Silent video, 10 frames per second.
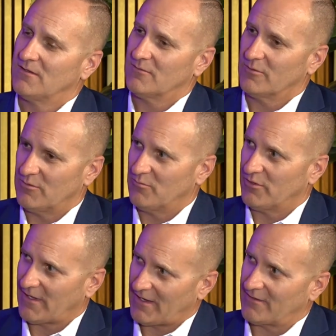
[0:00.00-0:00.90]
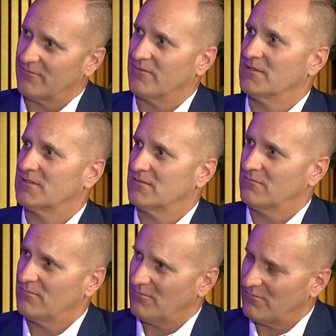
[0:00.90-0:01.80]
we've been planning for this
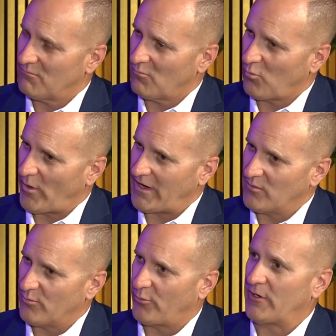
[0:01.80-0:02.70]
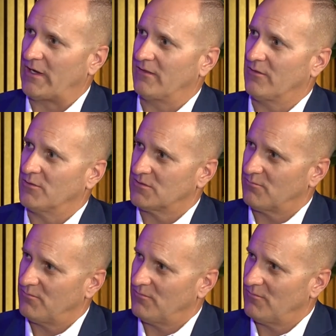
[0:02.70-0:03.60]
way to bring
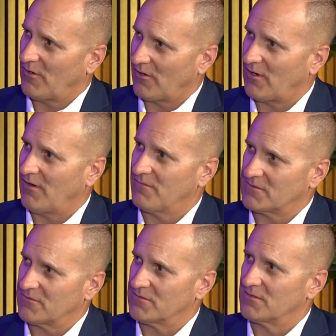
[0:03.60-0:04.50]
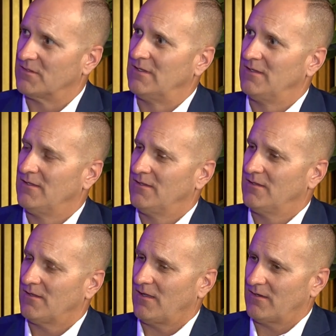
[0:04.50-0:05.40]
our officers
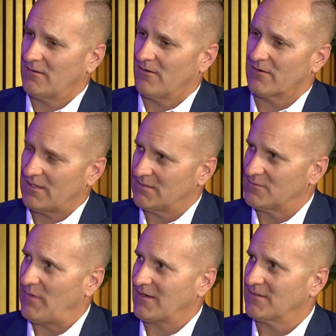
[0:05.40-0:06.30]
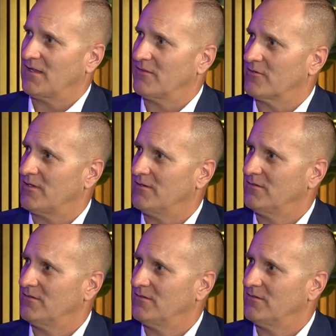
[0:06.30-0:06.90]
and our kids back together again.